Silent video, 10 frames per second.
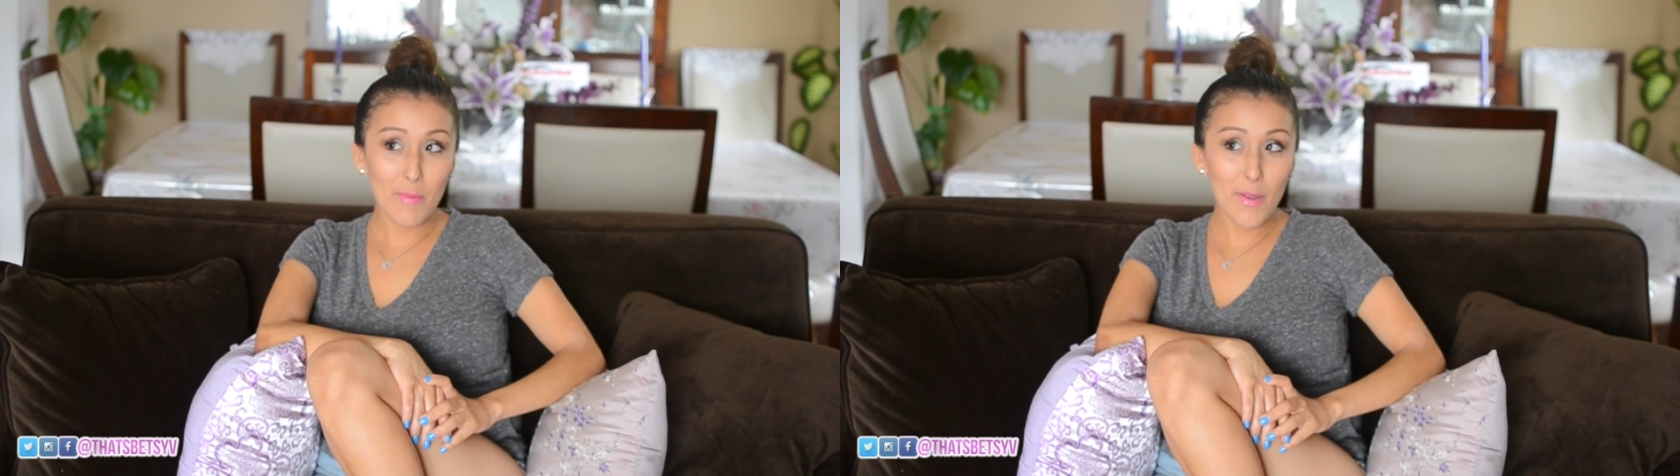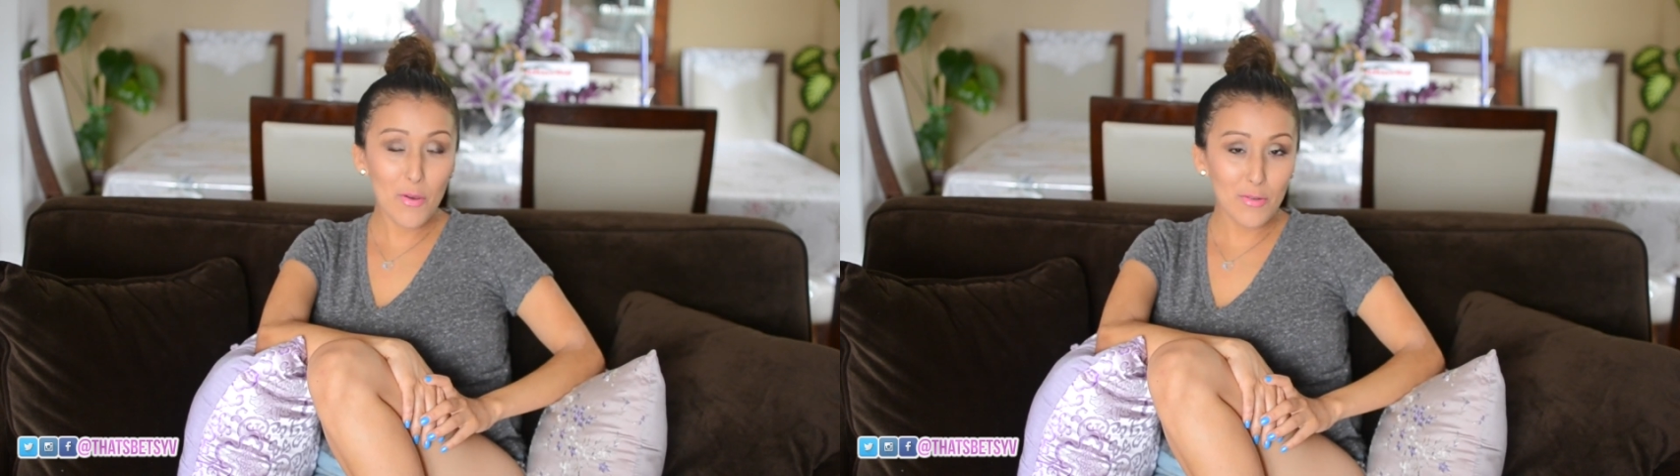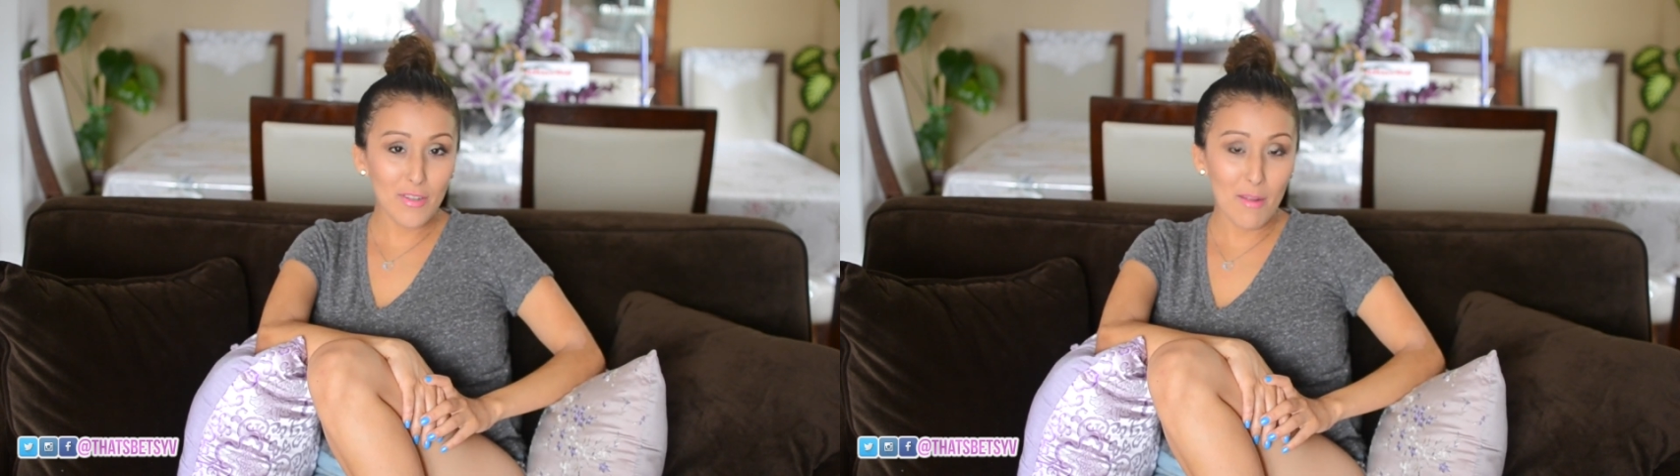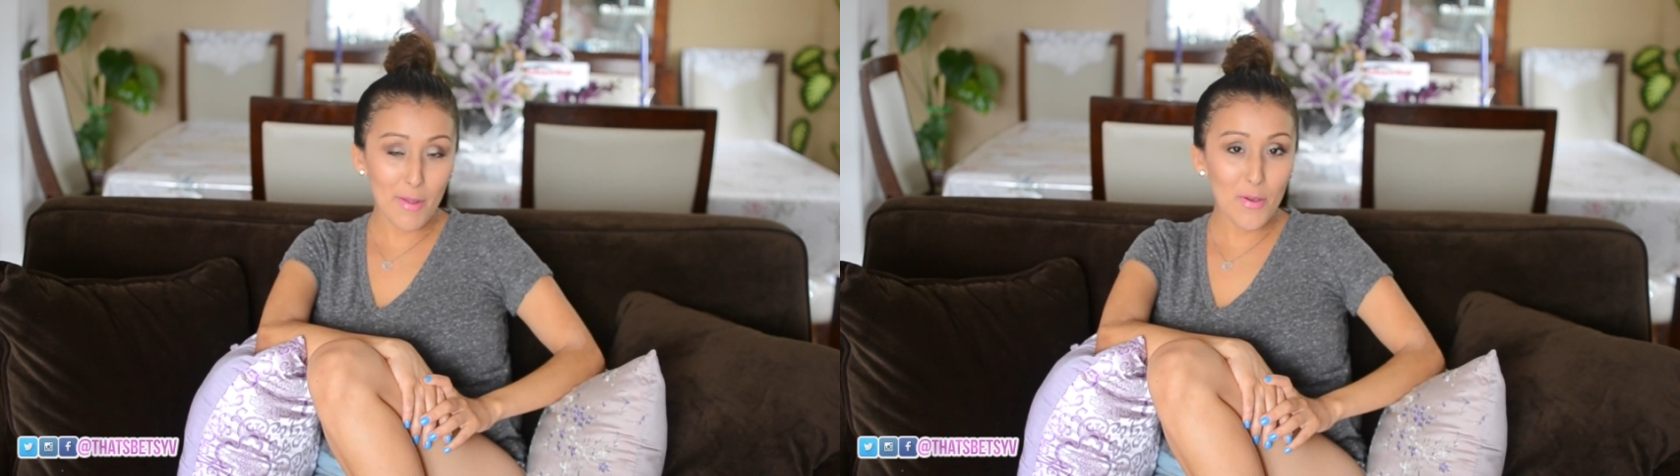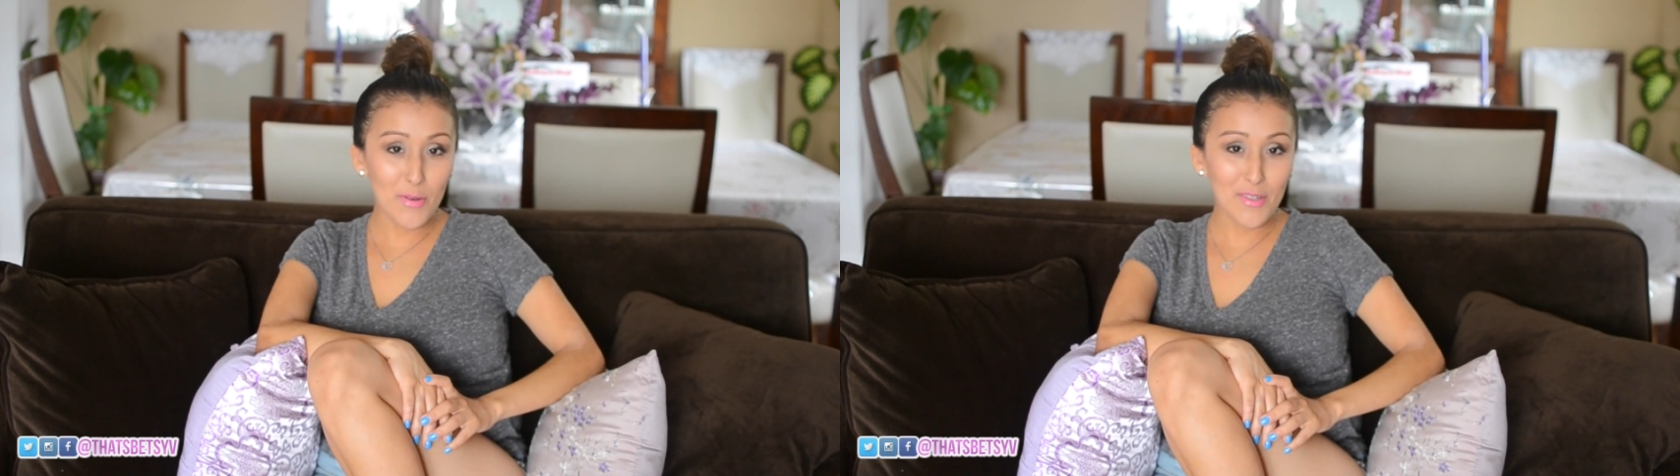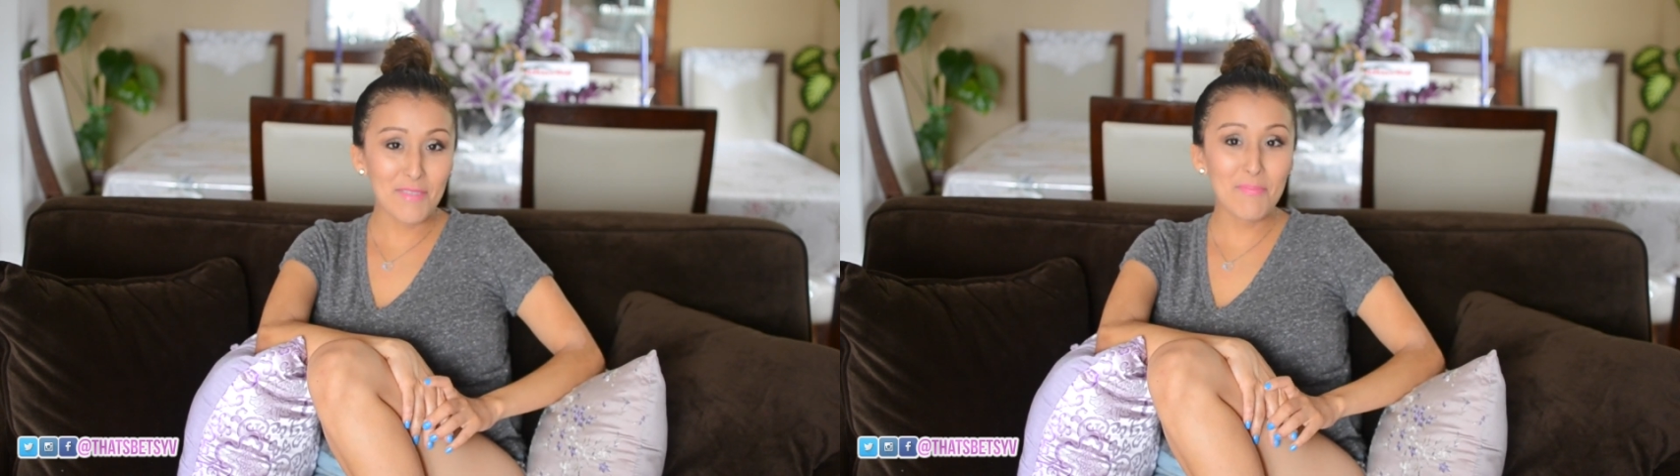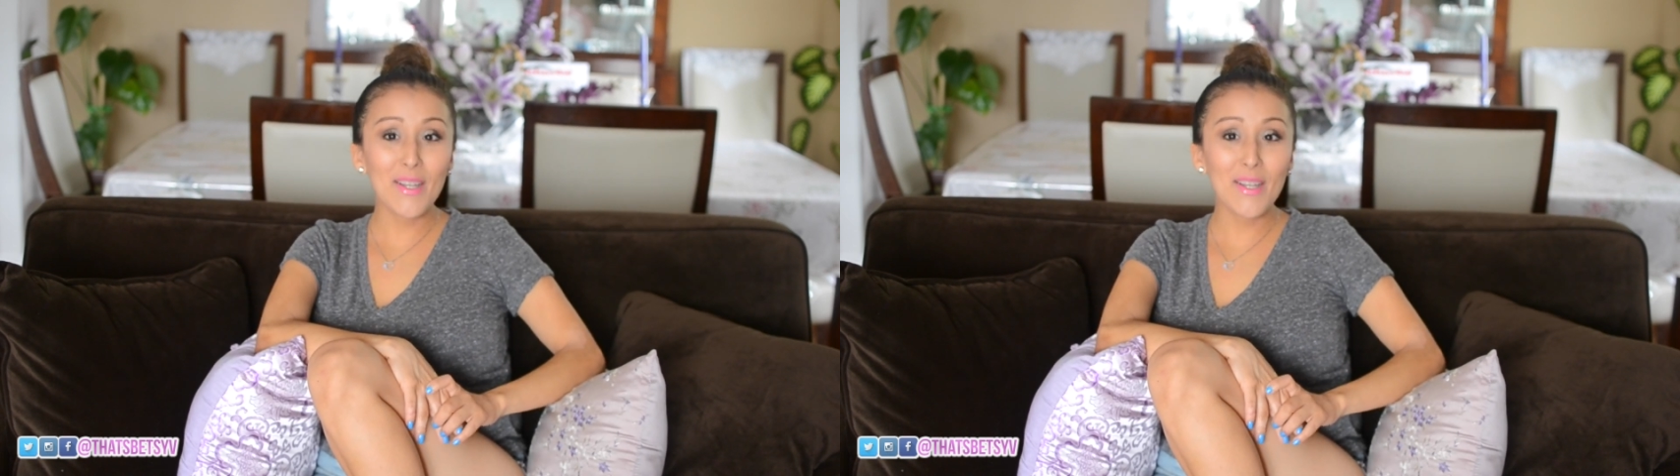on my own.